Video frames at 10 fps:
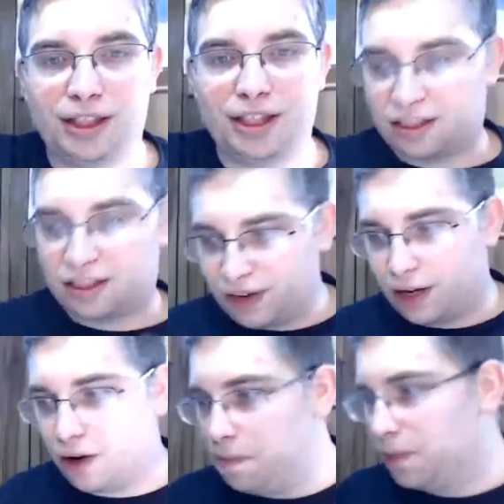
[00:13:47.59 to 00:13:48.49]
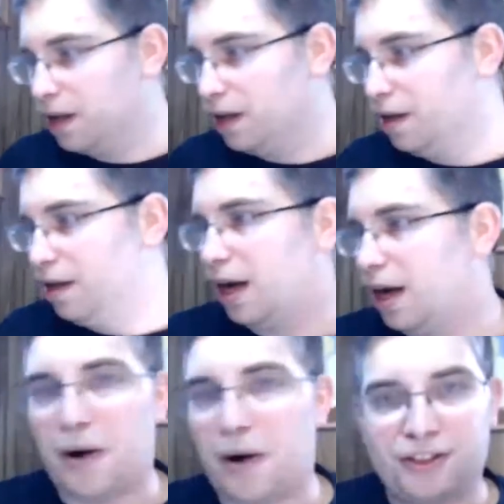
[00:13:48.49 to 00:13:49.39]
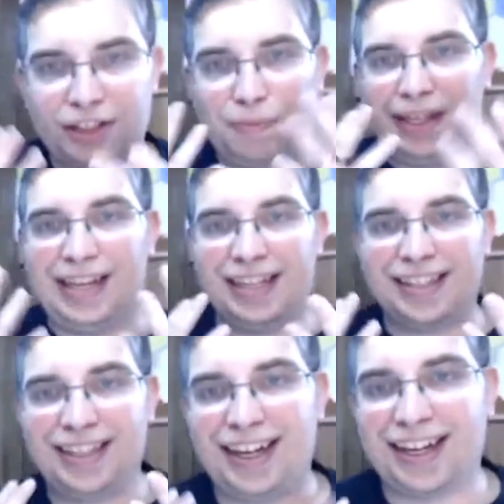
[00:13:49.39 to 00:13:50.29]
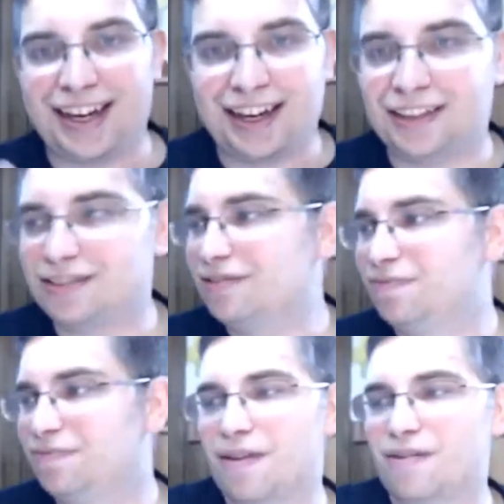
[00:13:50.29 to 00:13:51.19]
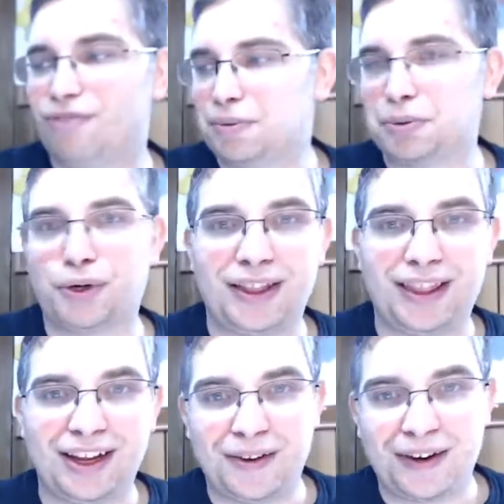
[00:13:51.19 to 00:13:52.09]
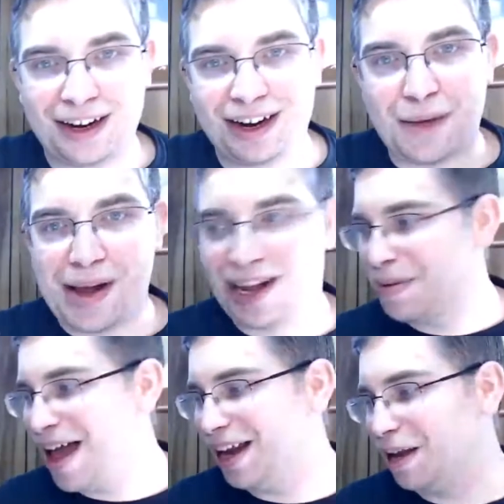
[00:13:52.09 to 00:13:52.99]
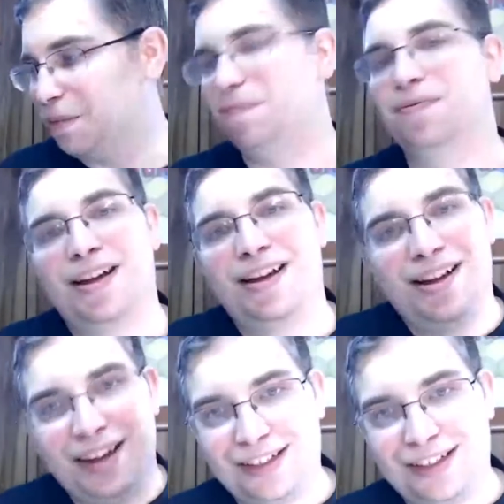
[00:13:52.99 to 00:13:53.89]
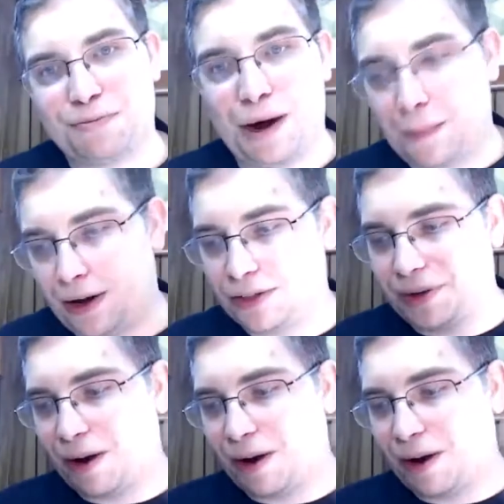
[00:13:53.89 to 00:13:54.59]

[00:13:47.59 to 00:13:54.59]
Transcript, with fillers: this video. I apologize for being nasally. I got a respiratory thing going on and I'm asthmatic, but just pardon parcel. And